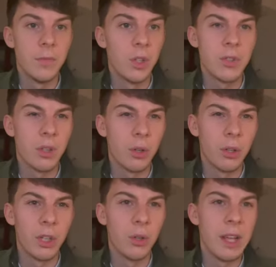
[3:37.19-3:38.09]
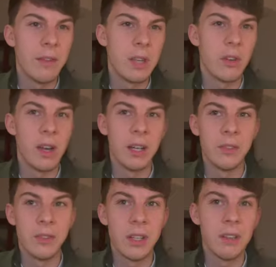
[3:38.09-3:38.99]
not so long ago in heavy
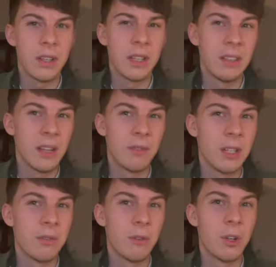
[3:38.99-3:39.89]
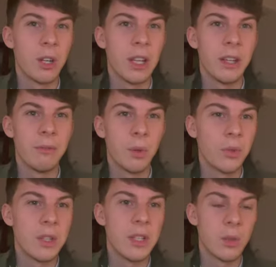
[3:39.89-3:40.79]
ground. And I think definitely Farouk Allen at
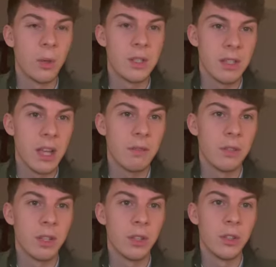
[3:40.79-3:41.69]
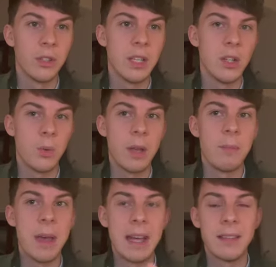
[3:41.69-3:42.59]
14-1 is a definitely good each-way
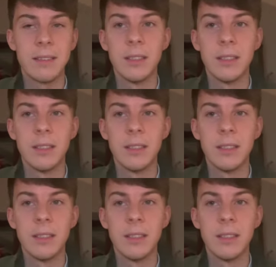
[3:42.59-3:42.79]
bet.